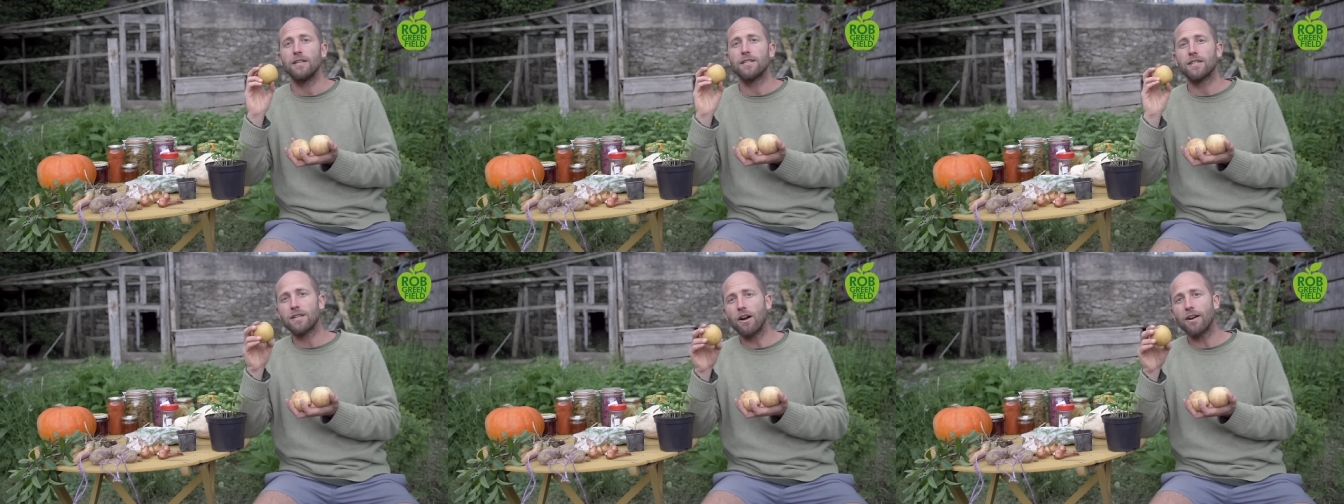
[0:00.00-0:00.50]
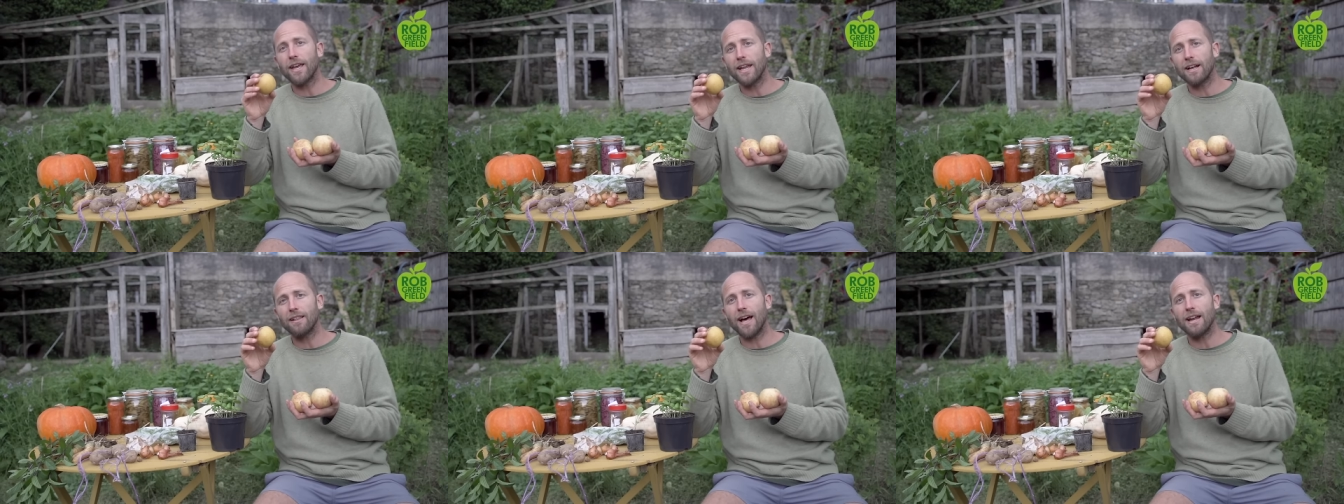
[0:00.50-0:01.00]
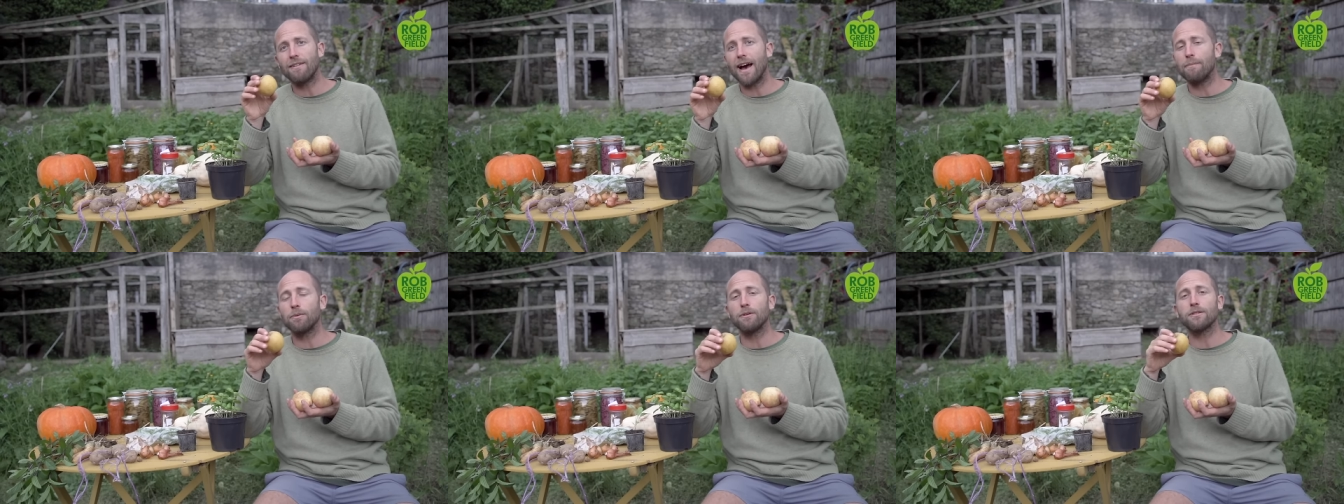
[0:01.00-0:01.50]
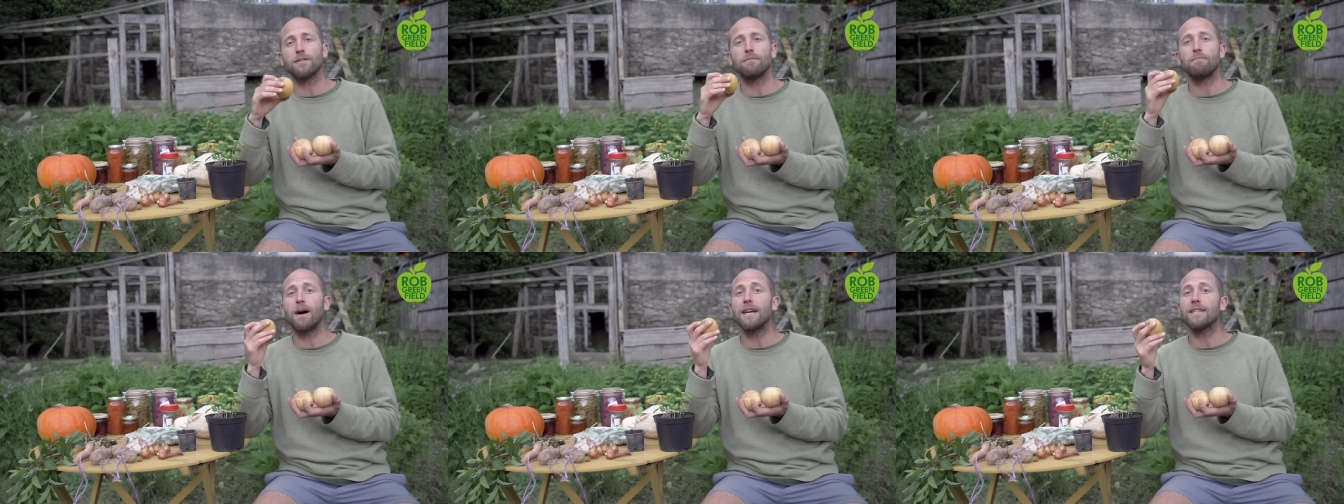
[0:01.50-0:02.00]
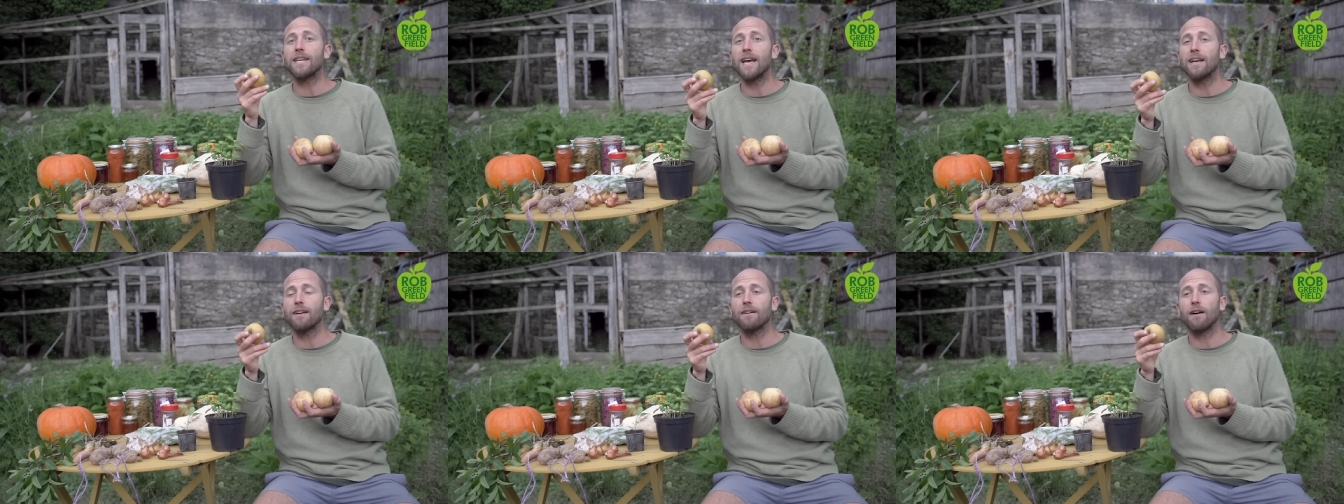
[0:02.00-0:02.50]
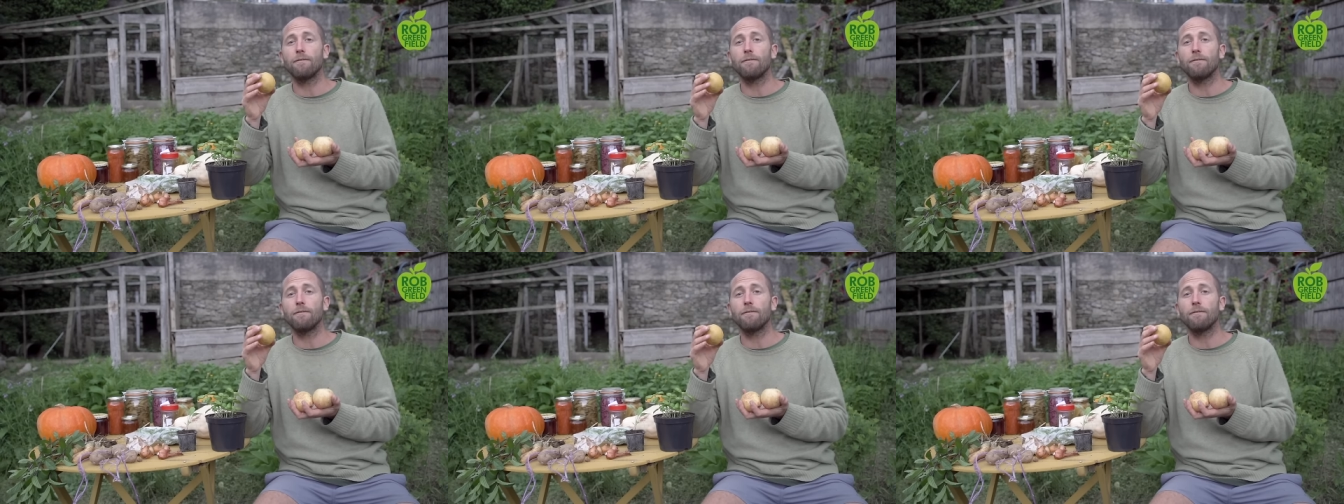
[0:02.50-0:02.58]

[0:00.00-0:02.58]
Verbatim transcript: To start getting a lot of apples might take